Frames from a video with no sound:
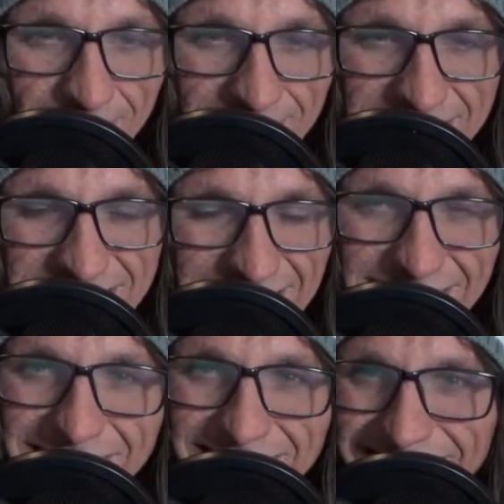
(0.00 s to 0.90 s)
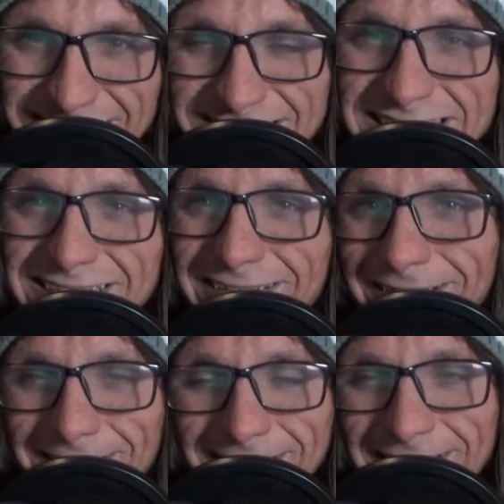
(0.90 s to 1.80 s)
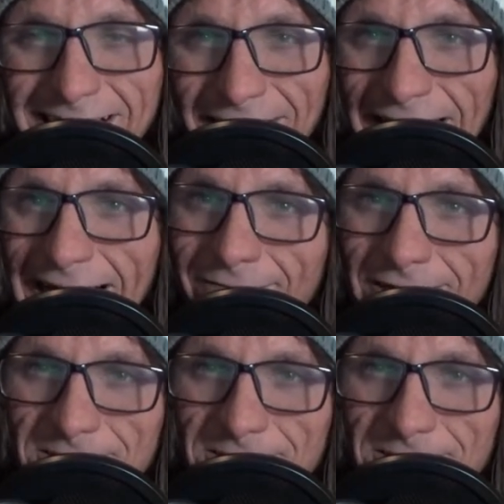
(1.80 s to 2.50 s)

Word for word: but it's like oh, just let her have it.